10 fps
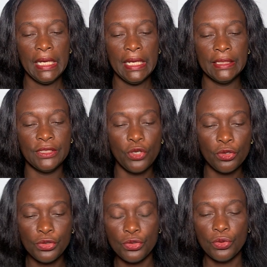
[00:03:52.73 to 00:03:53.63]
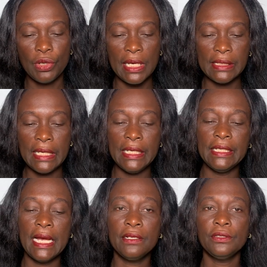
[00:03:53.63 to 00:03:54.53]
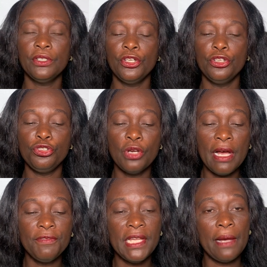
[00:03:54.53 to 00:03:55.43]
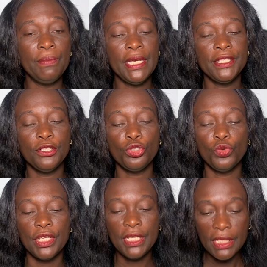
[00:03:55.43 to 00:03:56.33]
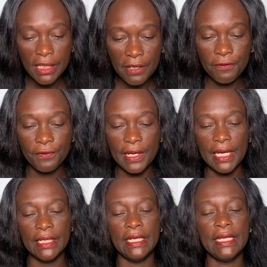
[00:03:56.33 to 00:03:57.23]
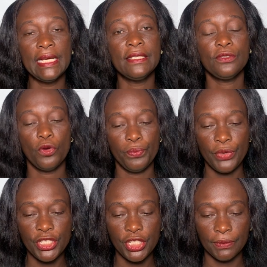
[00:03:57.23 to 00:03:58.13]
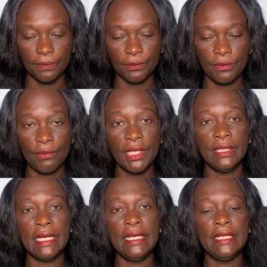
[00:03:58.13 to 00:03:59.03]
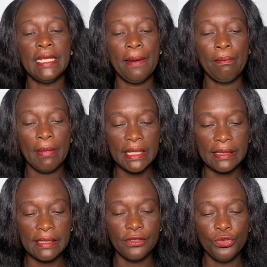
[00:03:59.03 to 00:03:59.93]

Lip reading: And also, as a leader, you should have the ability to give and get cooperation. The leader must